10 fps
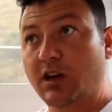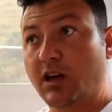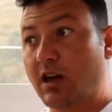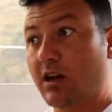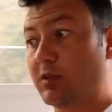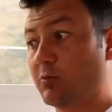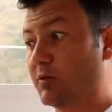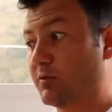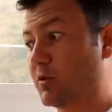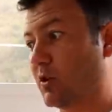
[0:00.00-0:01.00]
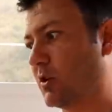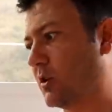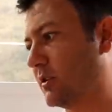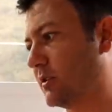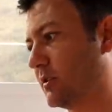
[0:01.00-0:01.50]
and we've
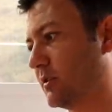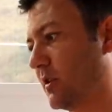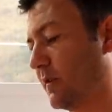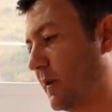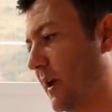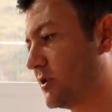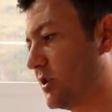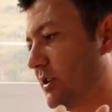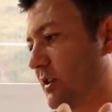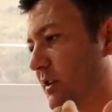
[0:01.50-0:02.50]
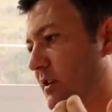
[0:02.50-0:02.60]
got actually